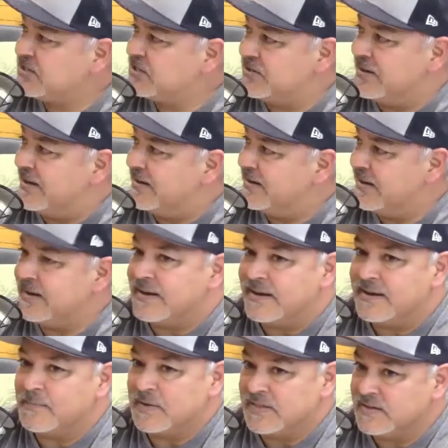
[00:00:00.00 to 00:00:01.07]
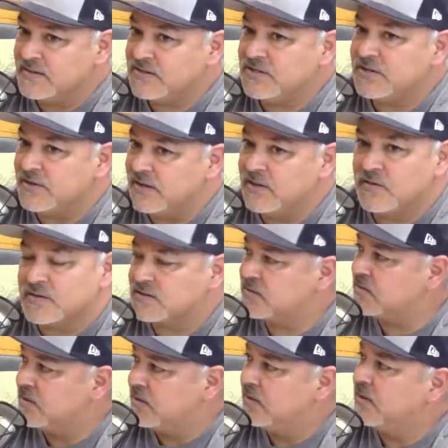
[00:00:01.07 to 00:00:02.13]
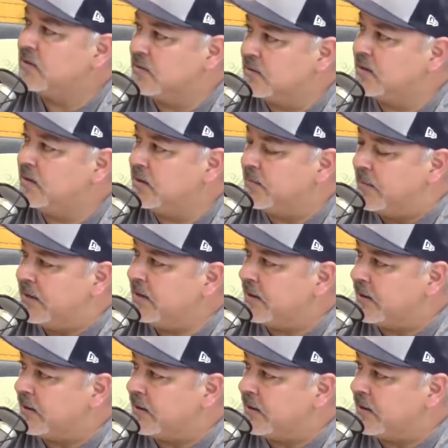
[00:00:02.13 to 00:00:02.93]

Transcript: year, and he didn't. But this year he looks lean and mean.